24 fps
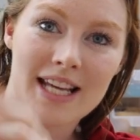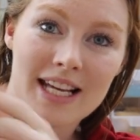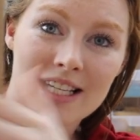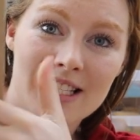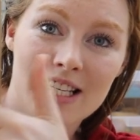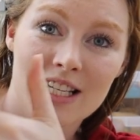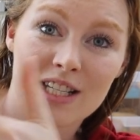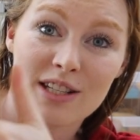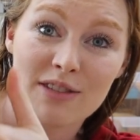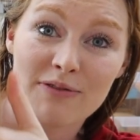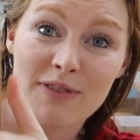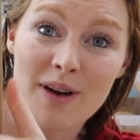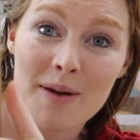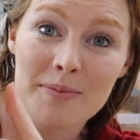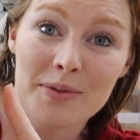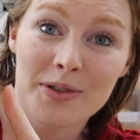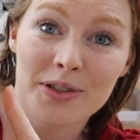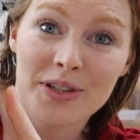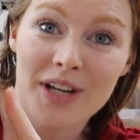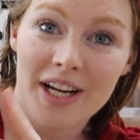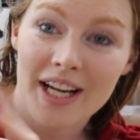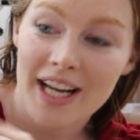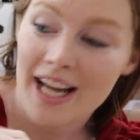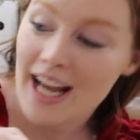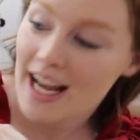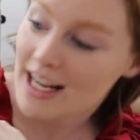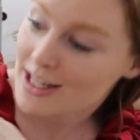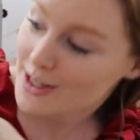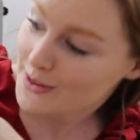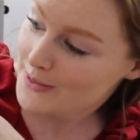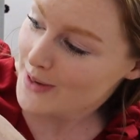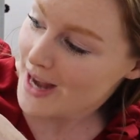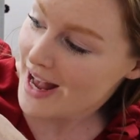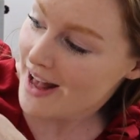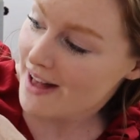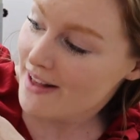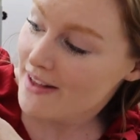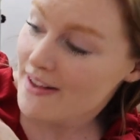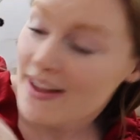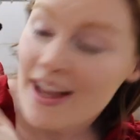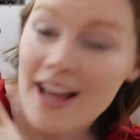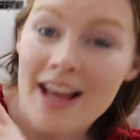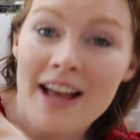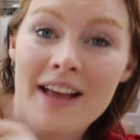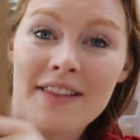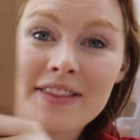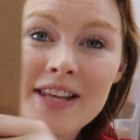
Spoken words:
This is from Cricut as well.